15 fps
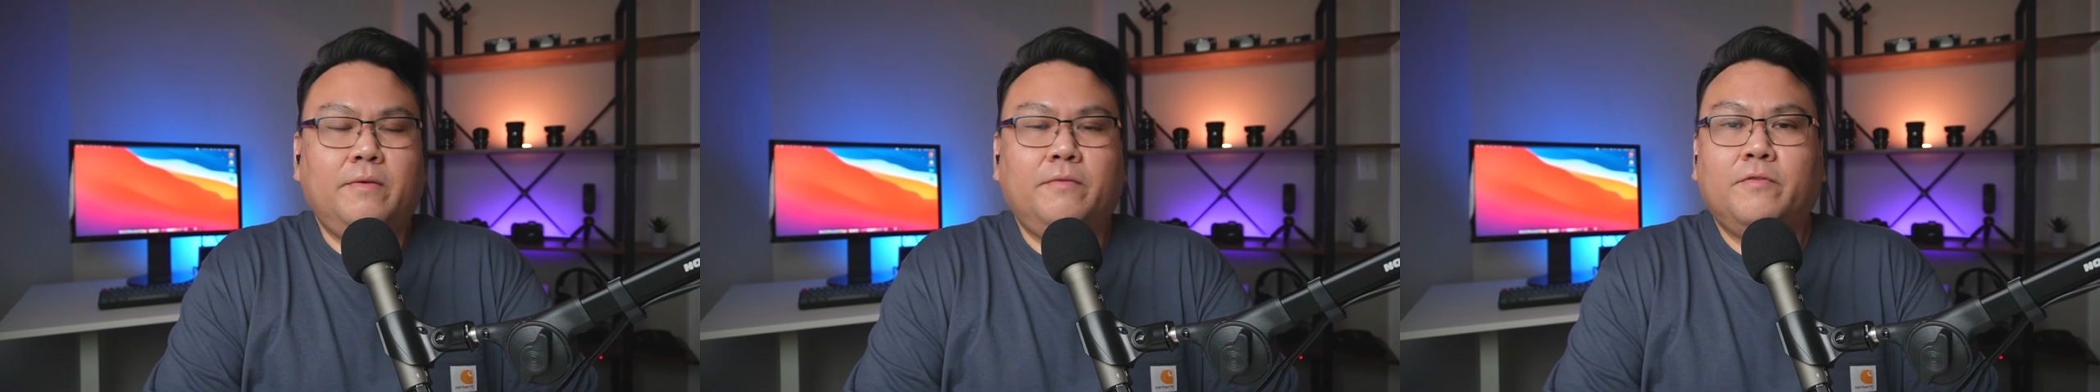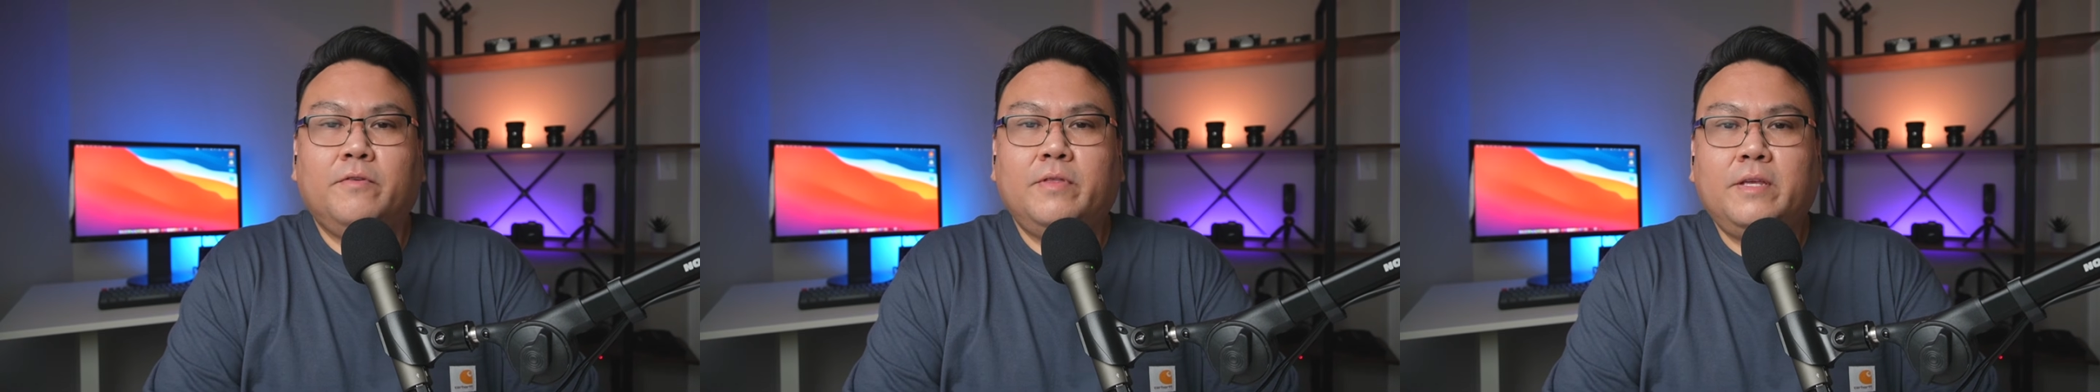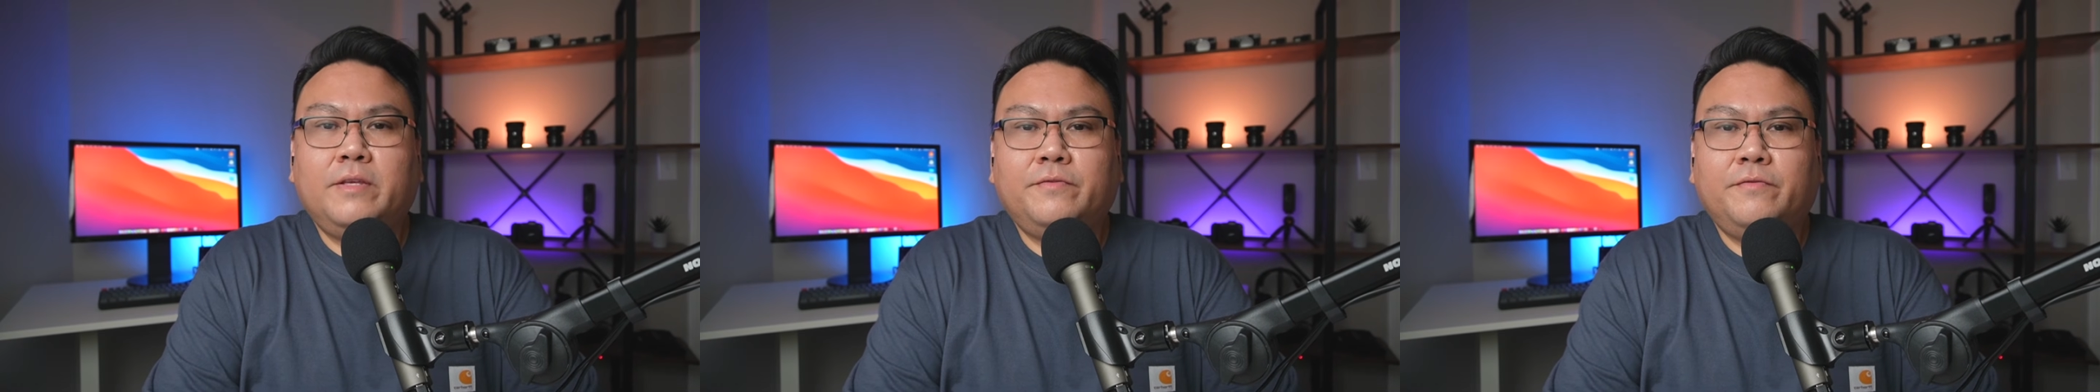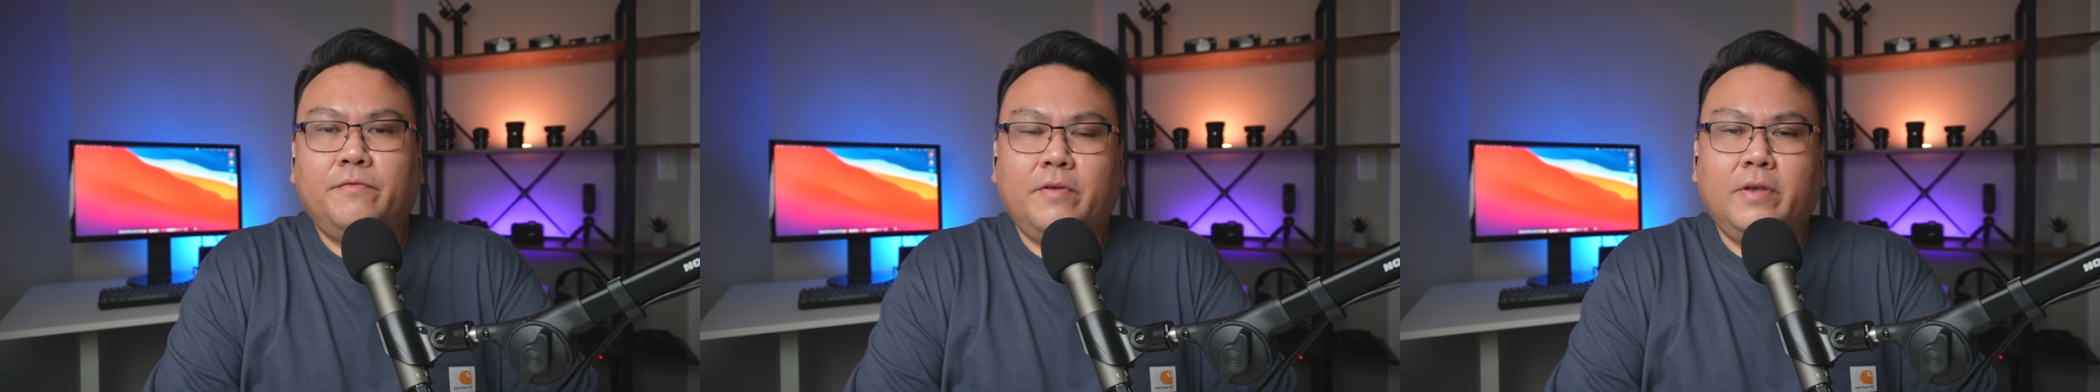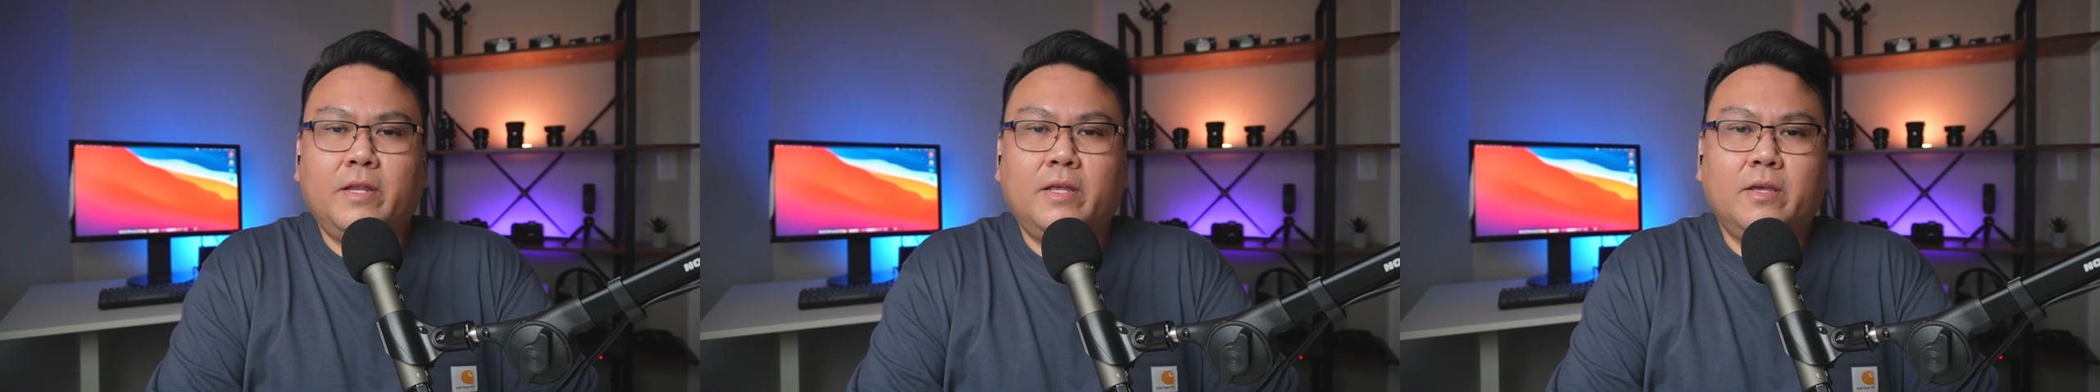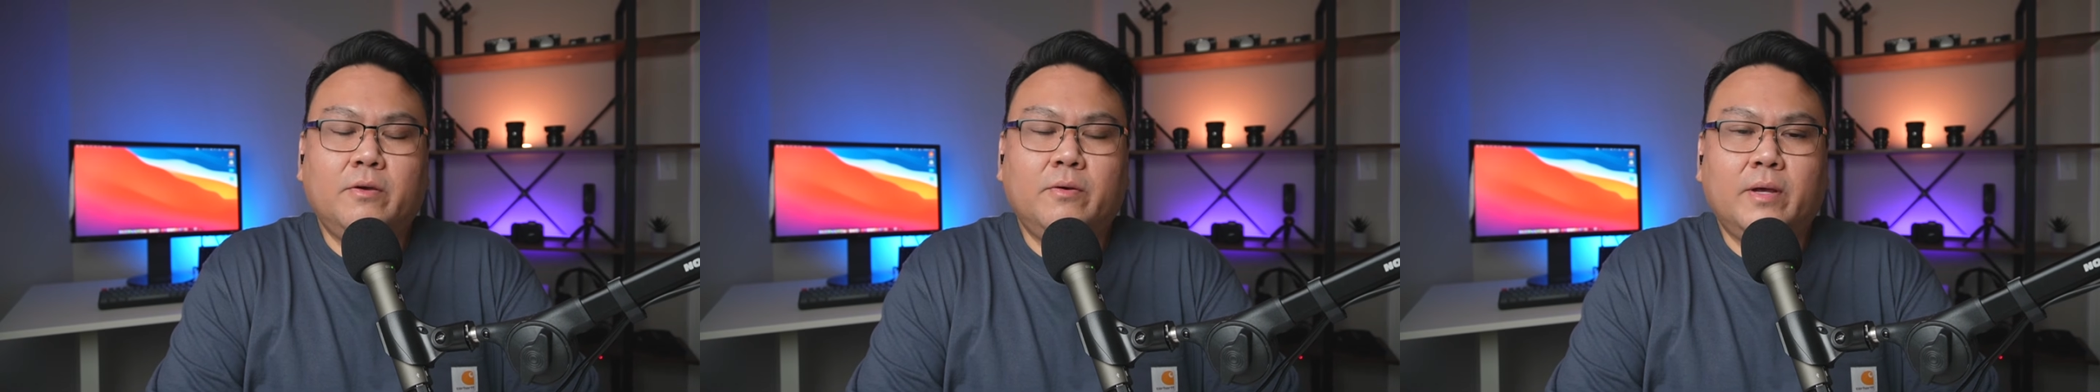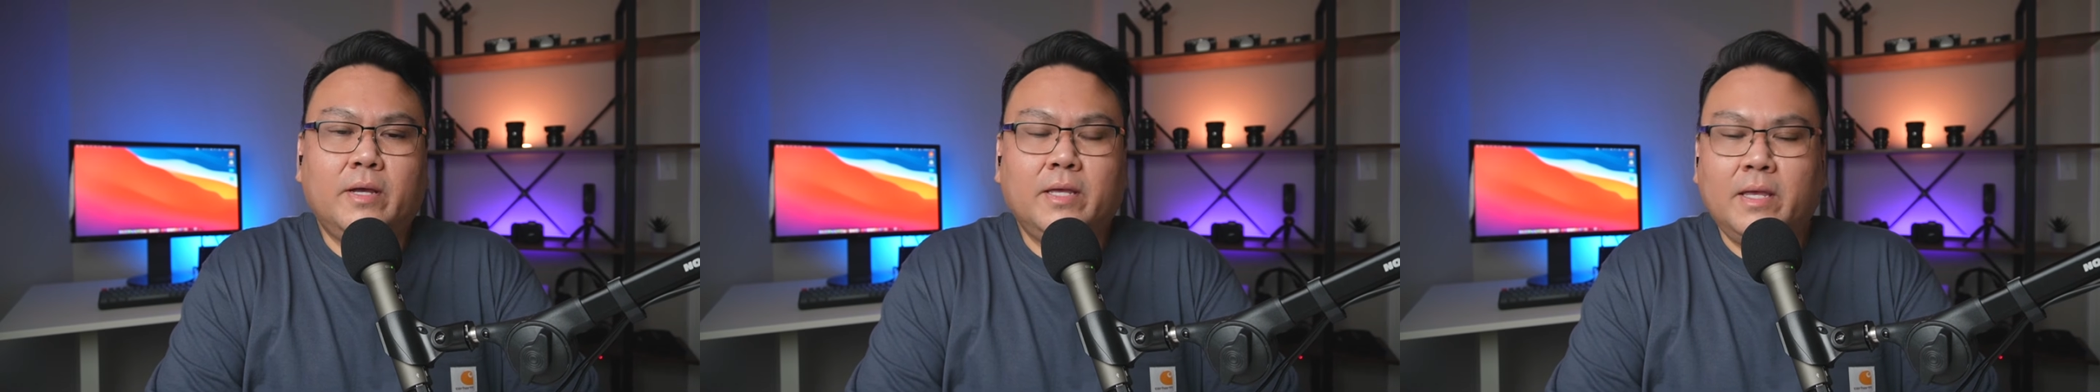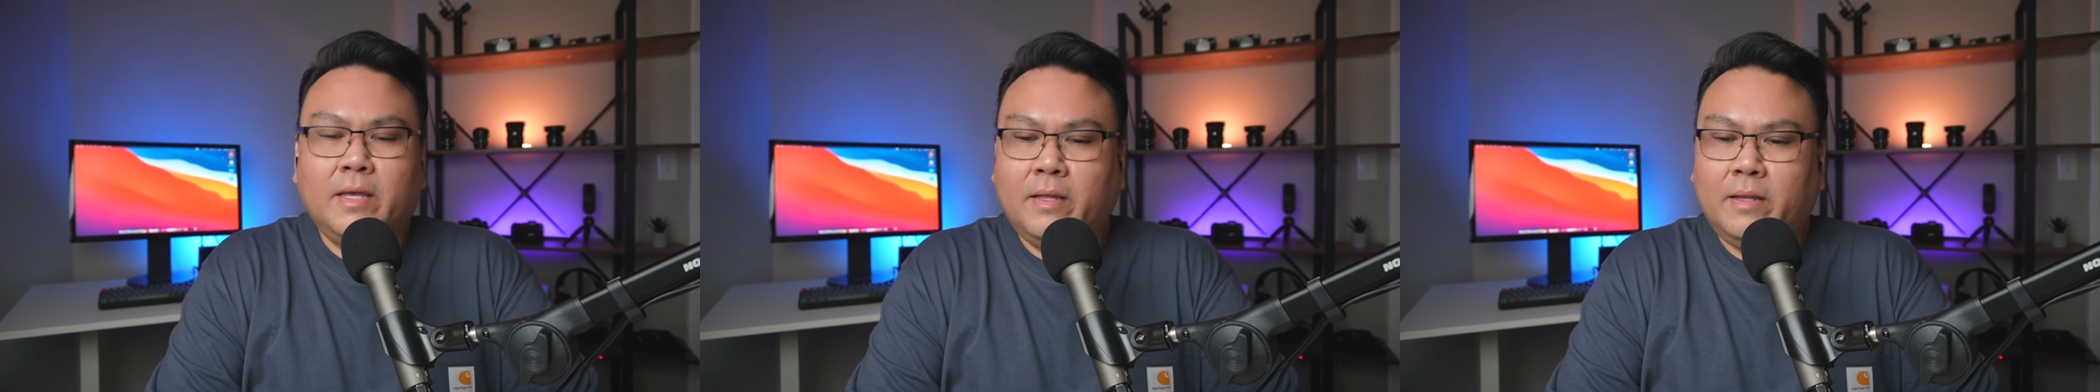for this video.
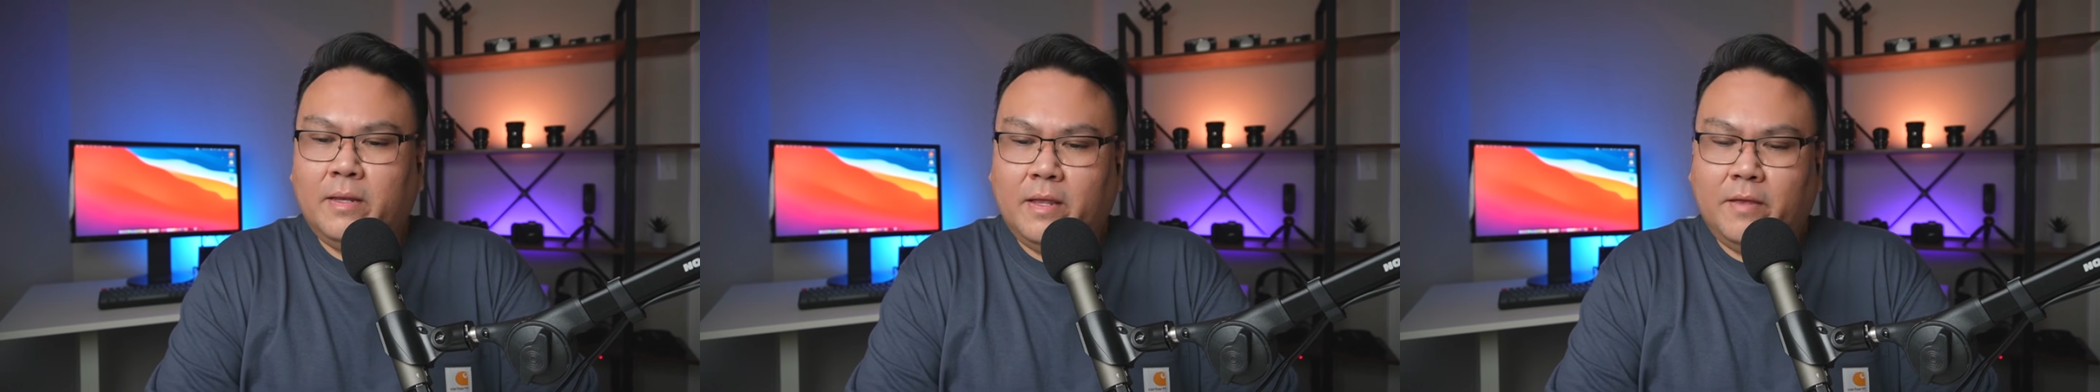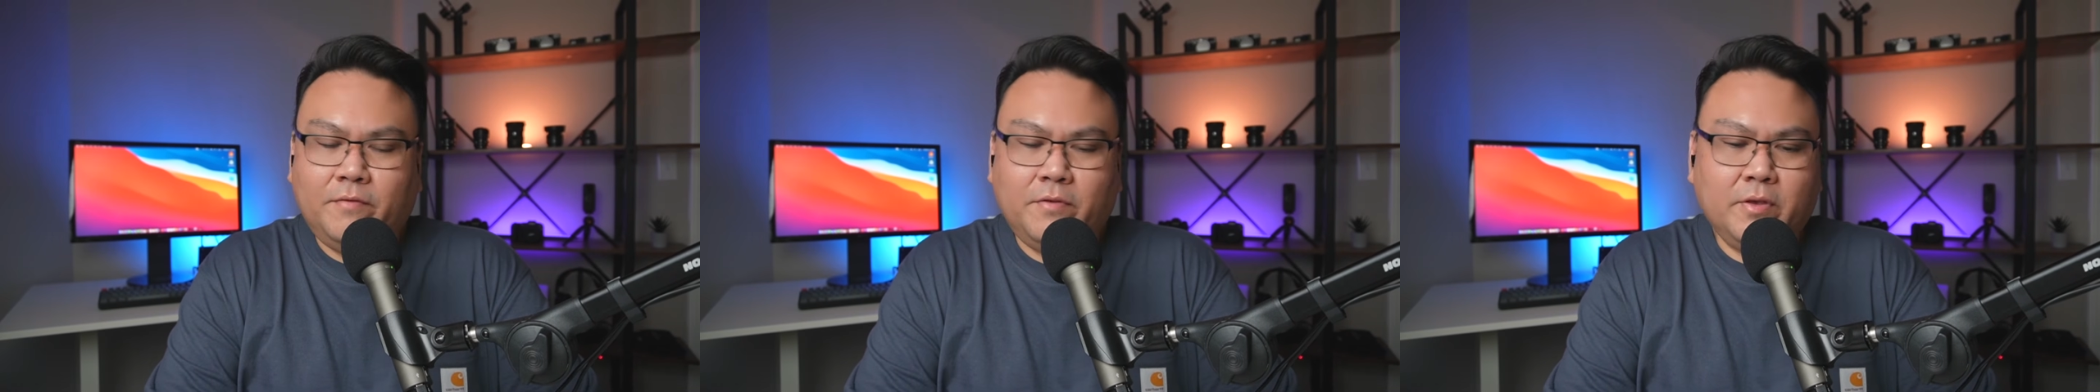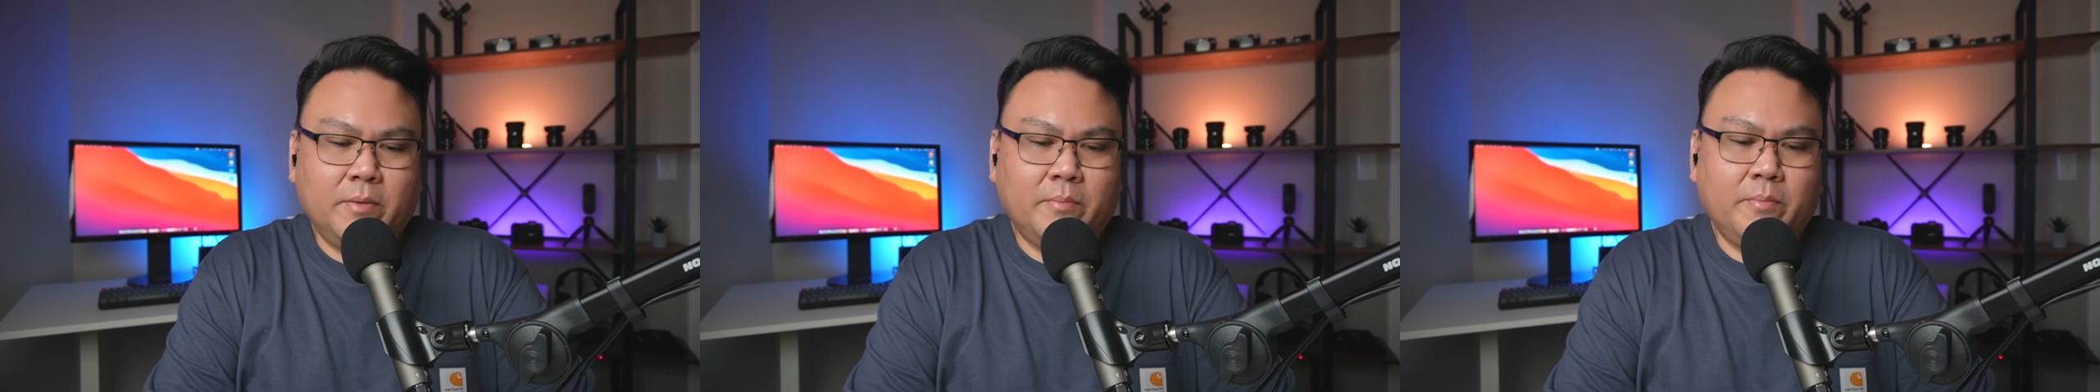Again, if you can